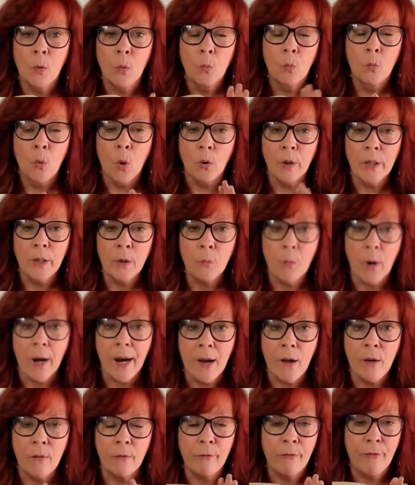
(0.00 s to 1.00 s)
rolling
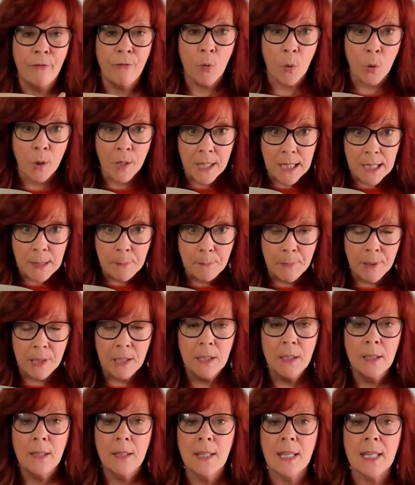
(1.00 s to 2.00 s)
round 4 deep.
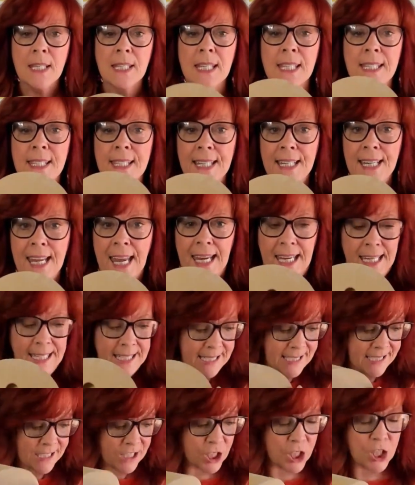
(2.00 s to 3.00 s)
This is an
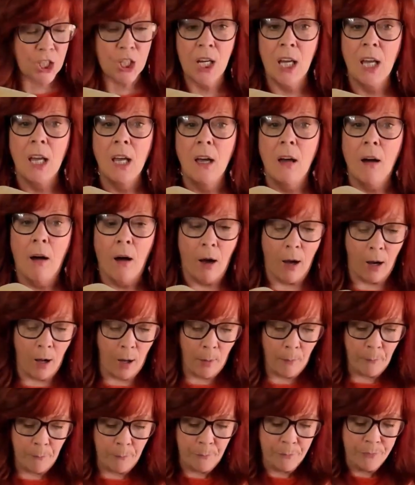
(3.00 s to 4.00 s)
8-inch.
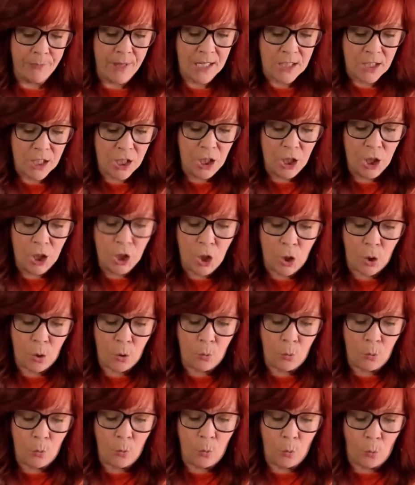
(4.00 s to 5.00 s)
That's going to
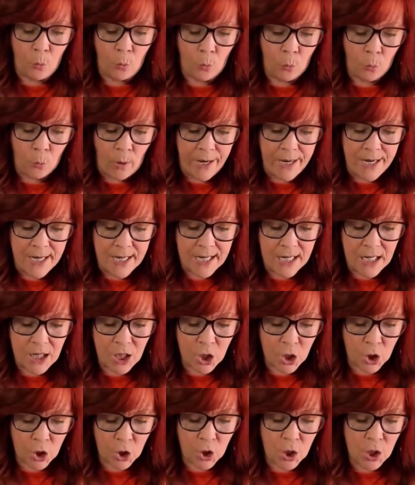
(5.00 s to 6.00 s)
go right
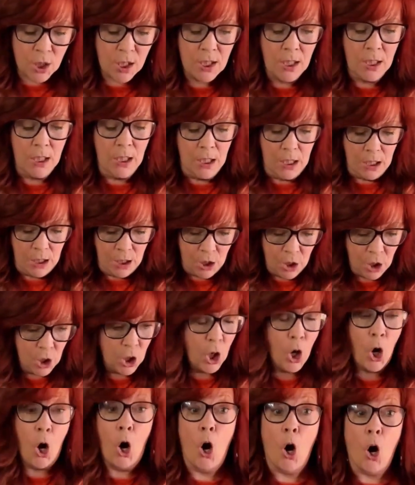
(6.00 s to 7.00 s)
here
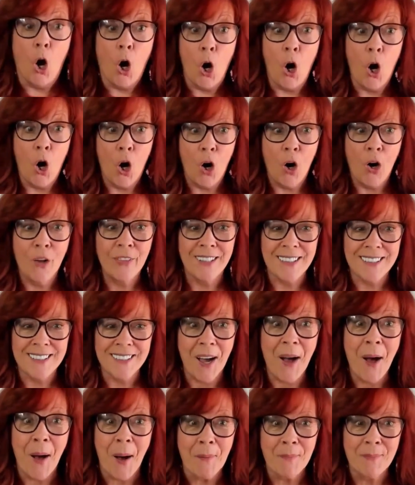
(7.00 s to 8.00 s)
on the
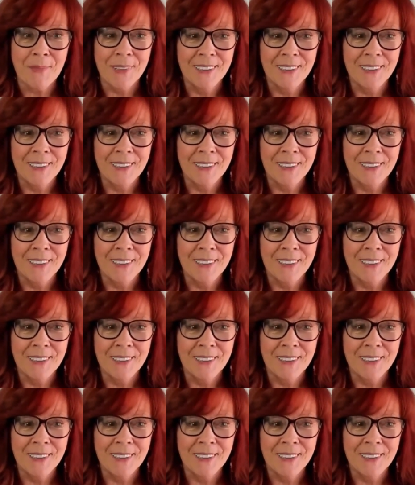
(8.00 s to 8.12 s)
top.